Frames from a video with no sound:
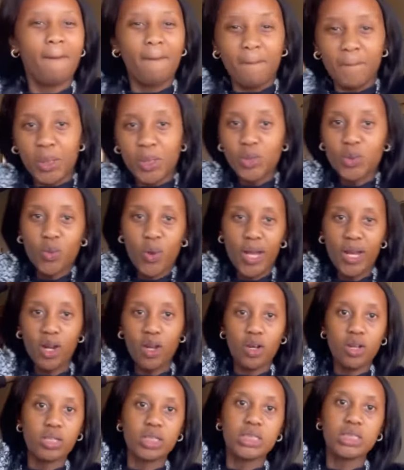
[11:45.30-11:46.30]
Bought quite a
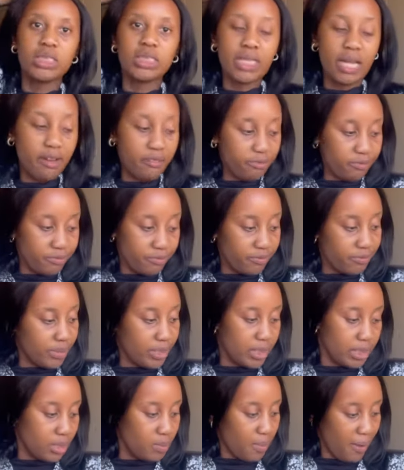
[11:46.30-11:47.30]
lot of stuff
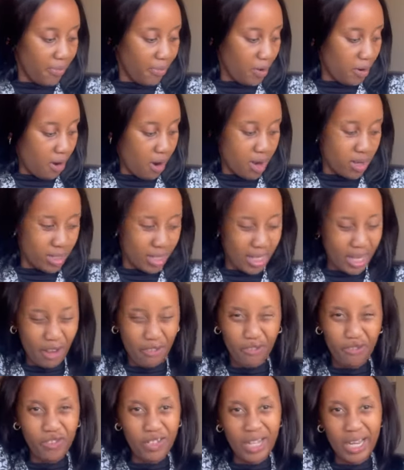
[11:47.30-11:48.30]
this month around, and I
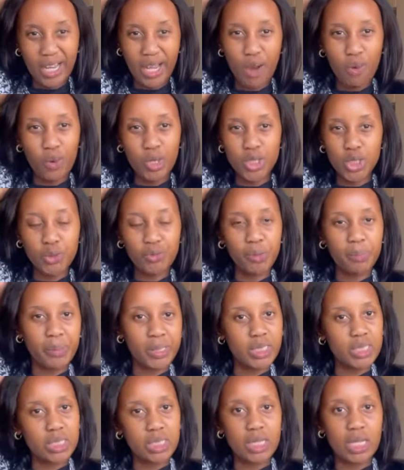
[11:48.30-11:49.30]
feel like I went over
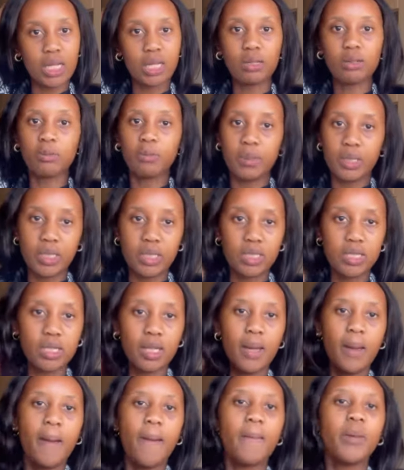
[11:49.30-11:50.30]
budget a little bit
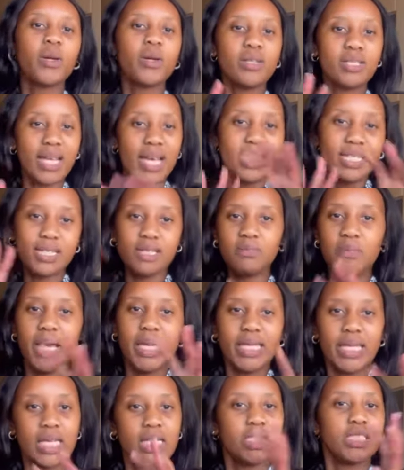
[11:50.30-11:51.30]
because I did my
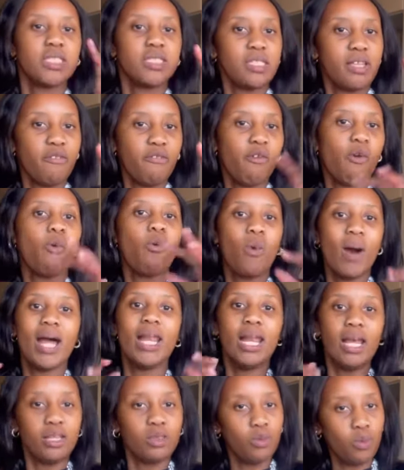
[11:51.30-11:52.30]
cash stuffing
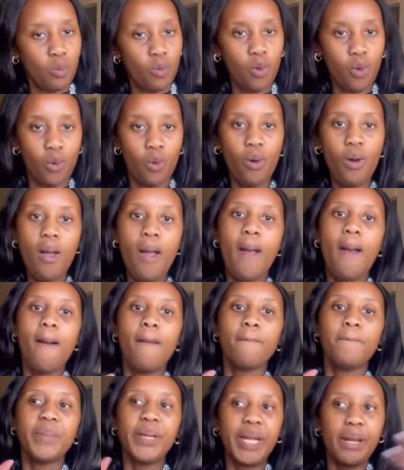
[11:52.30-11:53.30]
well at the mall.
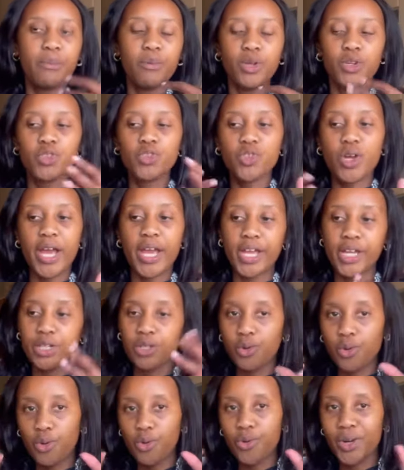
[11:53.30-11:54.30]
But I'm gonna try
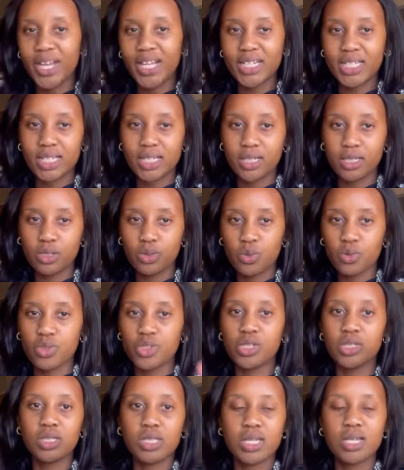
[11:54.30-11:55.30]
and correct it or
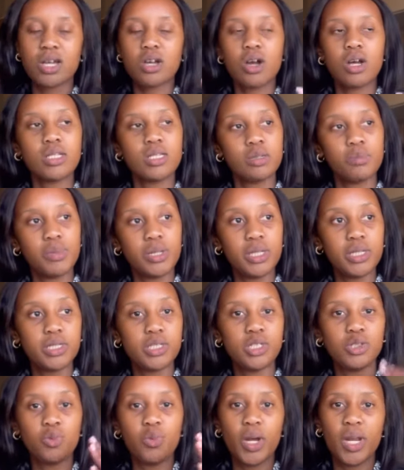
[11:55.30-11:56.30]
just take
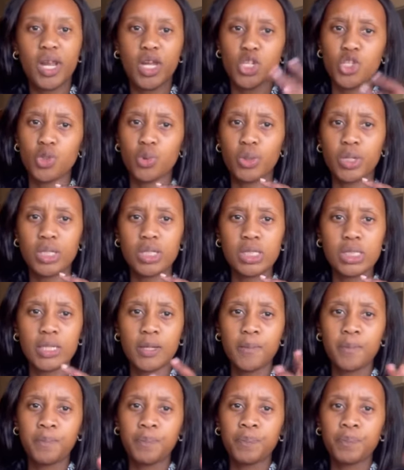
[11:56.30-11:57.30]
accountability when I do it
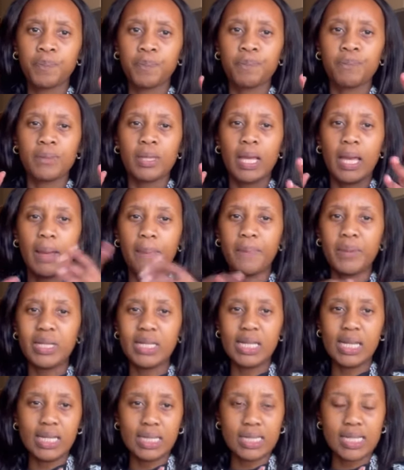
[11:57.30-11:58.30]
a
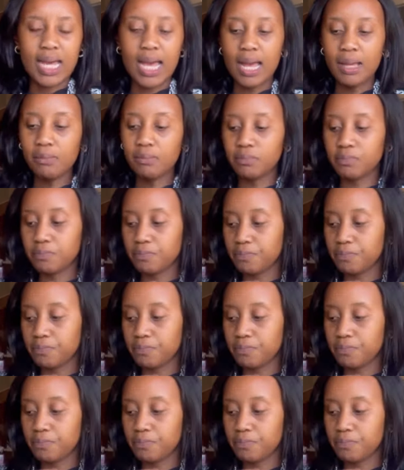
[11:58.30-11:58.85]
bit later.